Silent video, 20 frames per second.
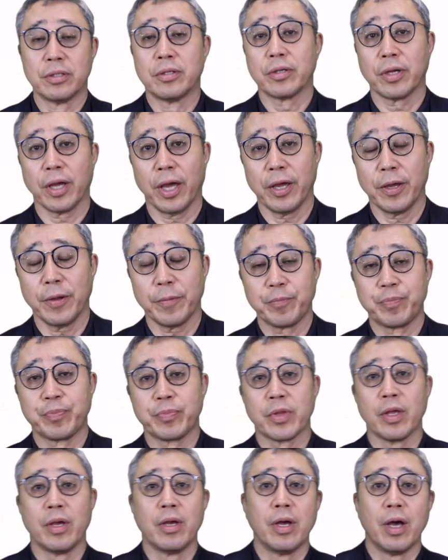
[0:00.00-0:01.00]
Okay.
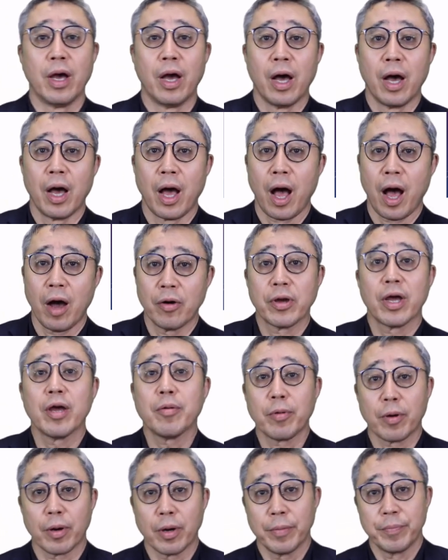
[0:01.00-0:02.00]

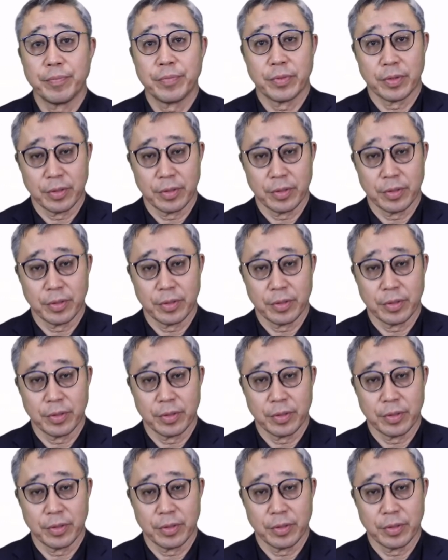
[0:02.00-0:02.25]
However,